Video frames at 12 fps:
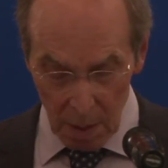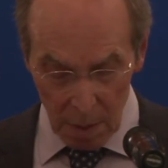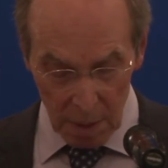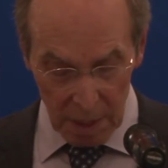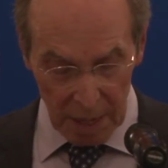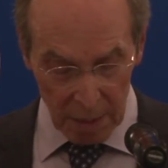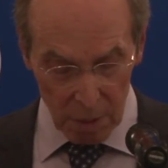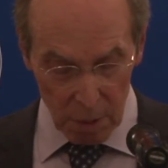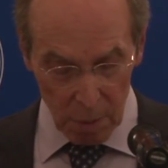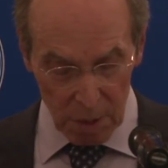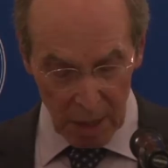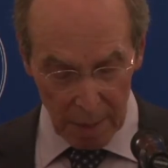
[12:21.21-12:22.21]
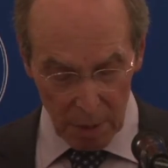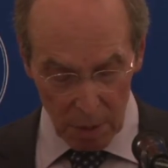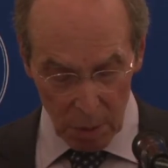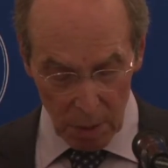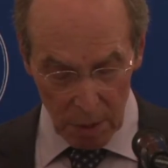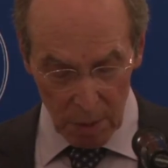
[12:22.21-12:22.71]
the Council was able
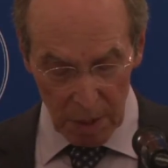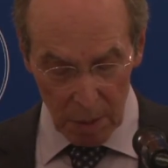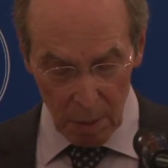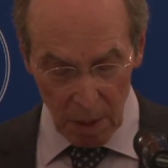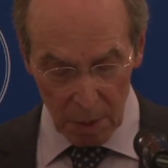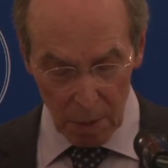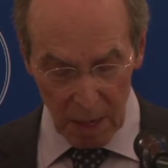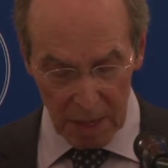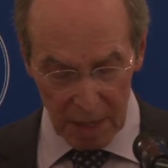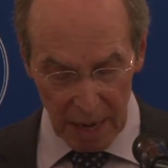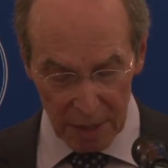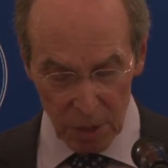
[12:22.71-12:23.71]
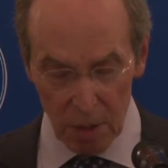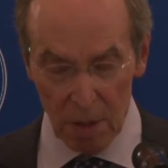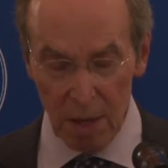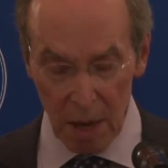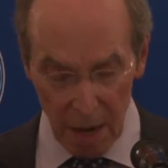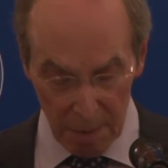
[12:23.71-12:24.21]
to agree to authorize action in
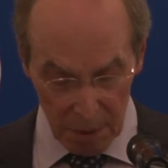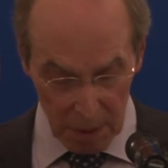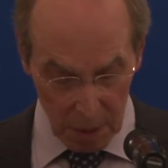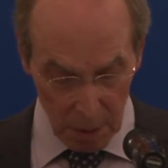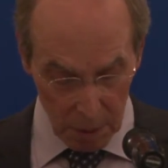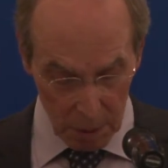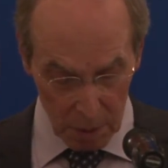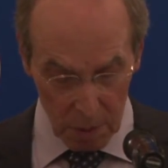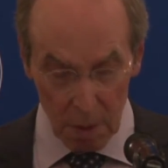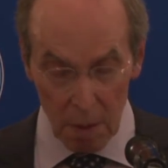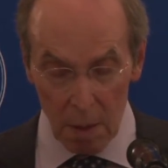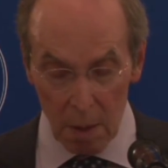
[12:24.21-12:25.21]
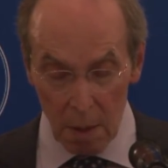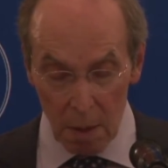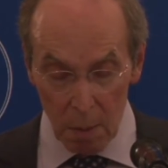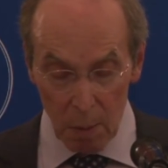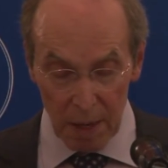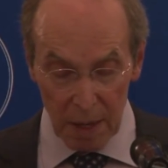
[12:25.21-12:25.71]
the Ivory Coast
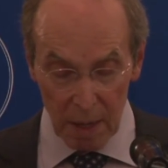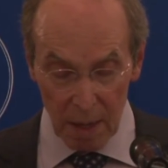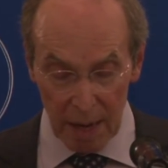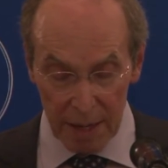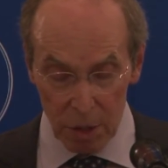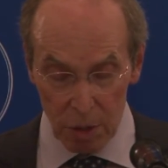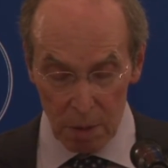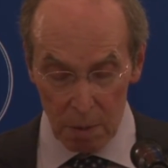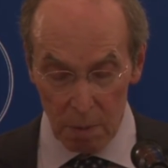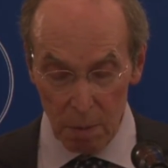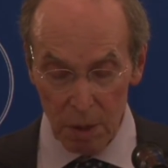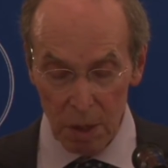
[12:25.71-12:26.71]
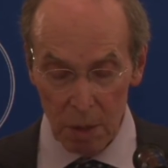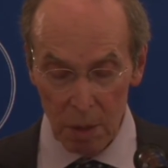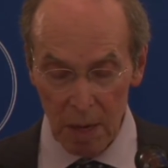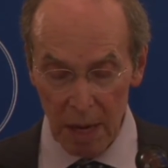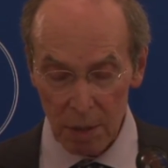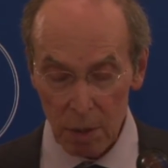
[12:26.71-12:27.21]
when an election, which
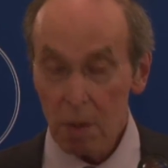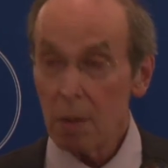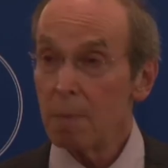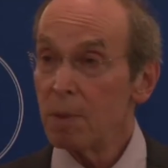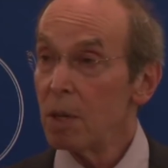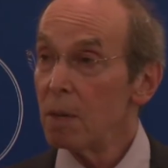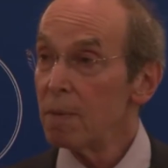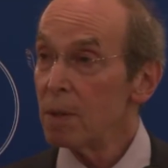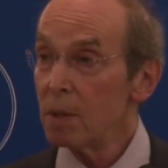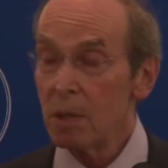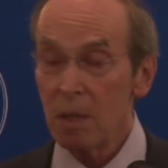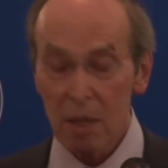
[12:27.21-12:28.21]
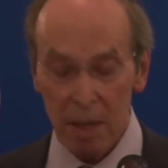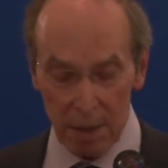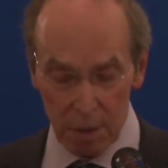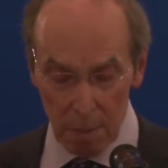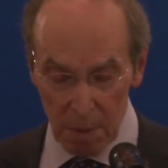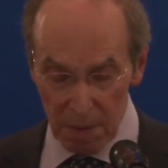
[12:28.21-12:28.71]
international observers
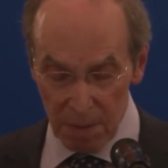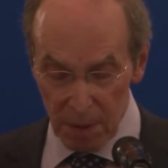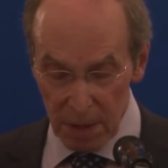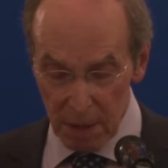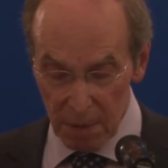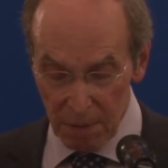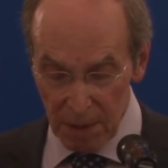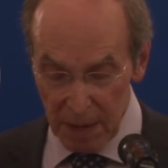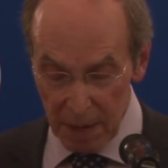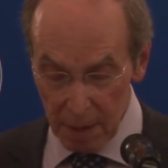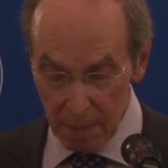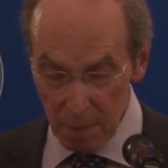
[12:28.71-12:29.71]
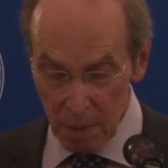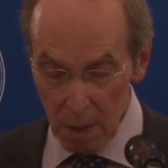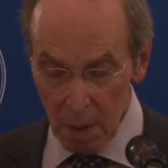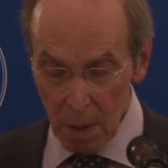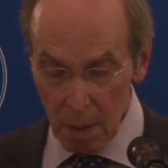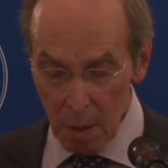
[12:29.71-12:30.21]
declared to be free and fair,
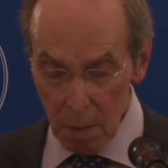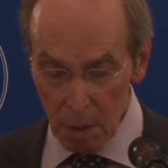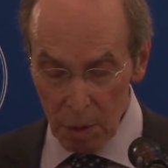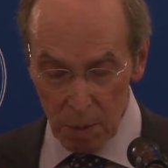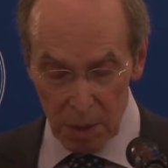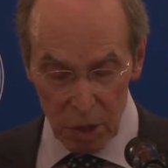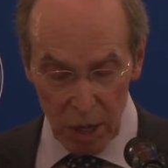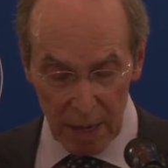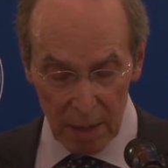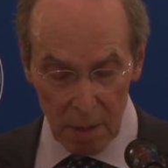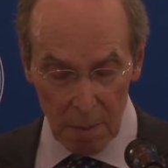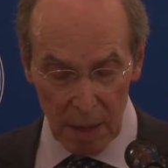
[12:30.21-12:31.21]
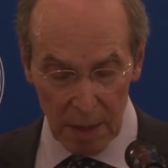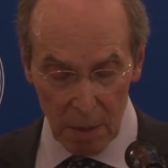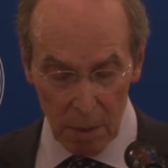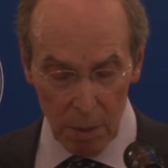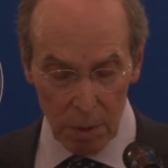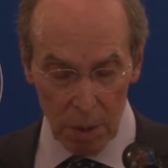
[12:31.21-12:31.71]
was rejected by the
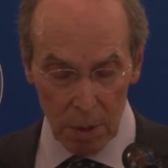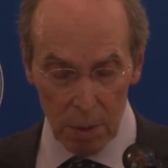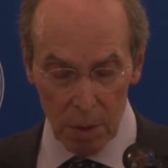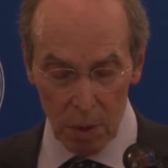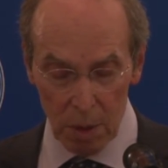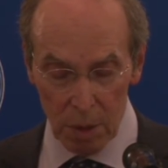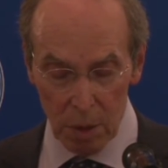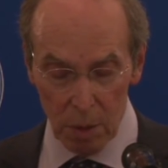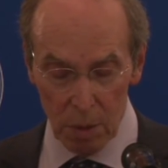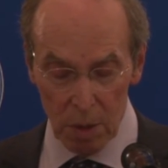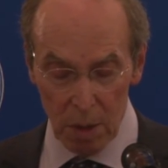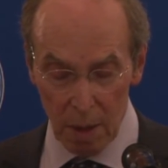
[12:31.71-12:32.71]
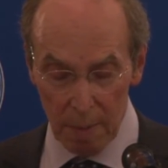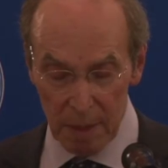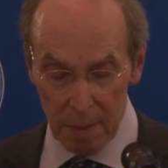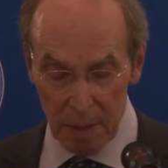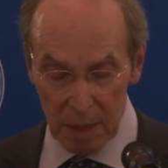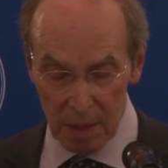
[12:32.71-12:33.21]
loser who sought to use the army
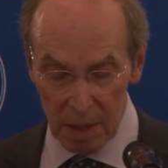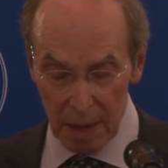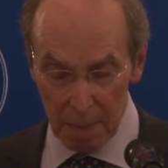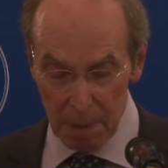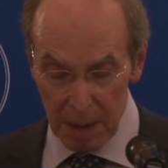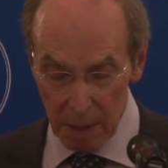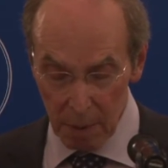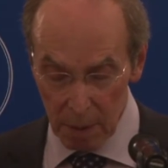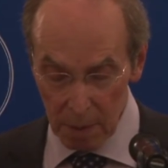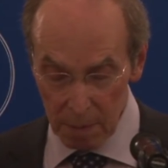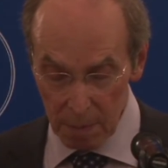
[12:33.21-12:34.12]
to maintain power.